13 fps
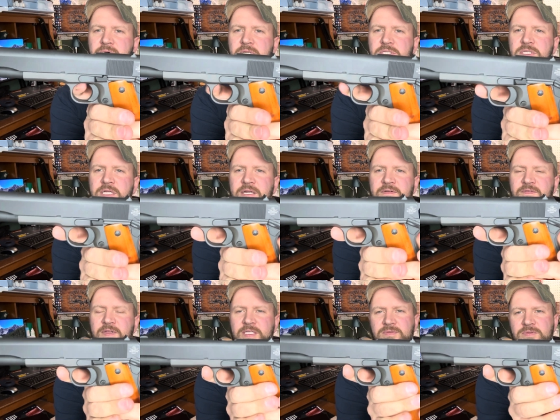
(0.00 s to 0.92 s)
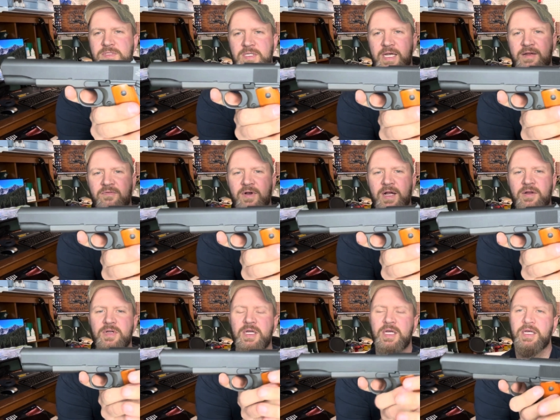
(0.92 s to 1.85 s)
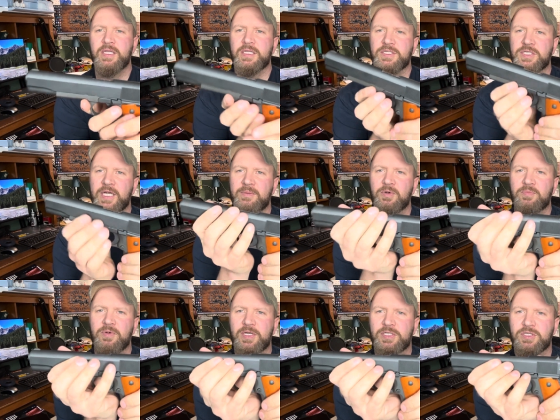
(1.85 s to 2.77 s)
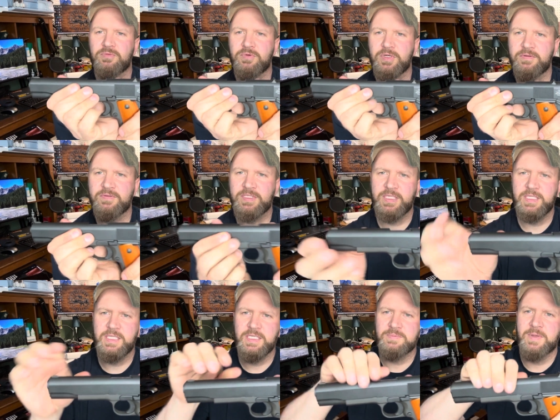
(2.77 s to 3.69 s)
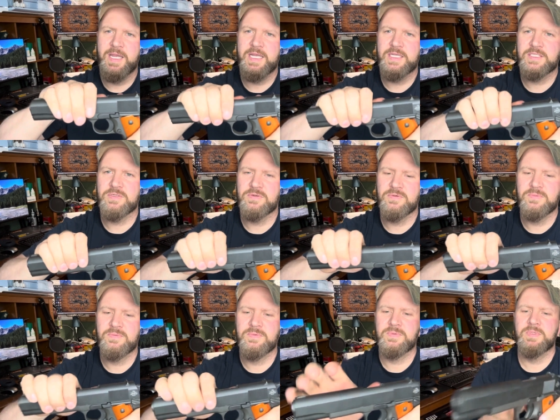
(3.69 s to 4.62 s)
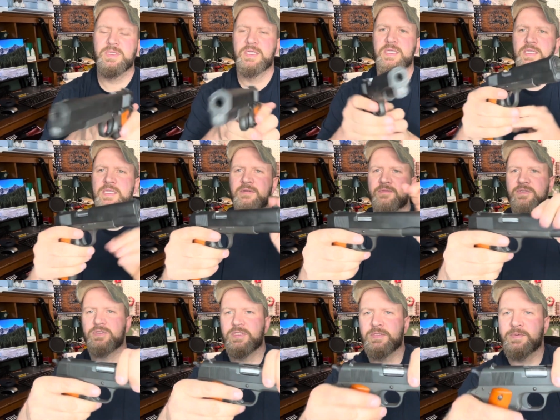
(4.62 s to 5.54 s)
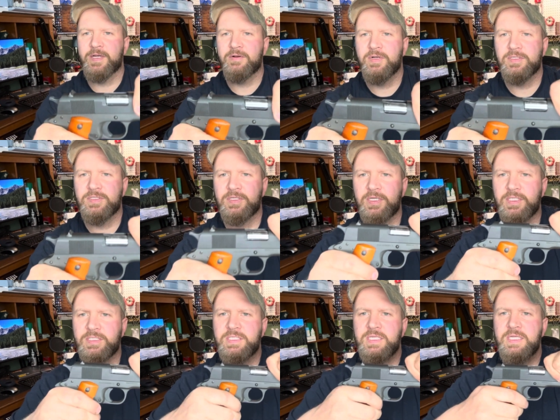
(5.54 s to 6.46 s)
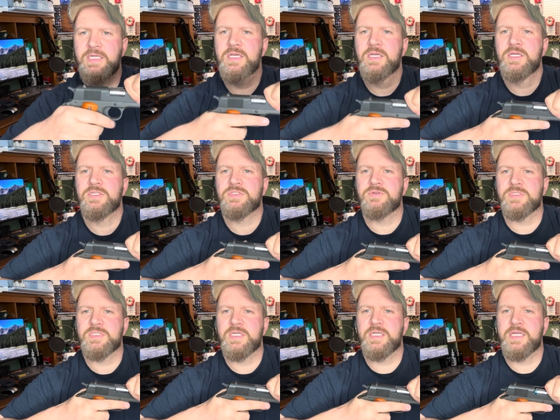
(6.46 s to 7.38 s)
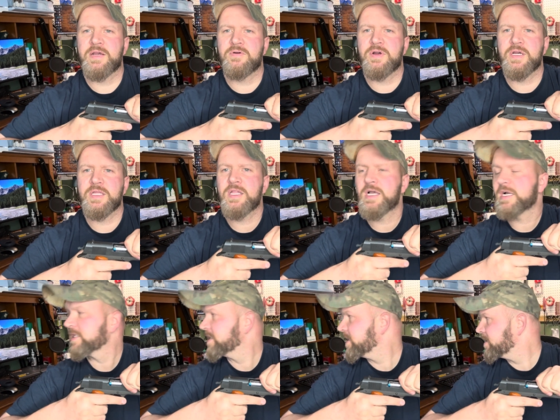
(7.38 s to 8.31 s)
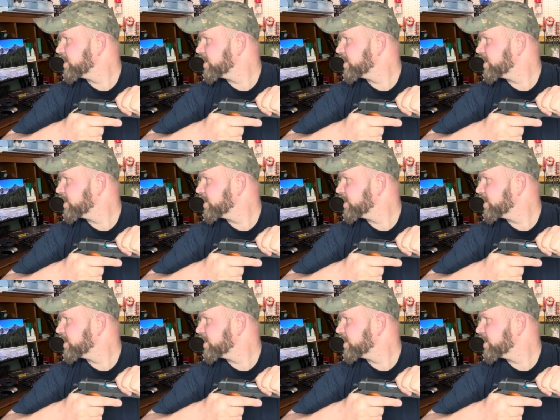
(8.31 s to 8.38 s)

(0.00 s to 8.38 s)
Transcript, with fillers: which if this was a live round, the chamber pressure would have slidden this back. So turn this back around so you can see. So it's now unlocked,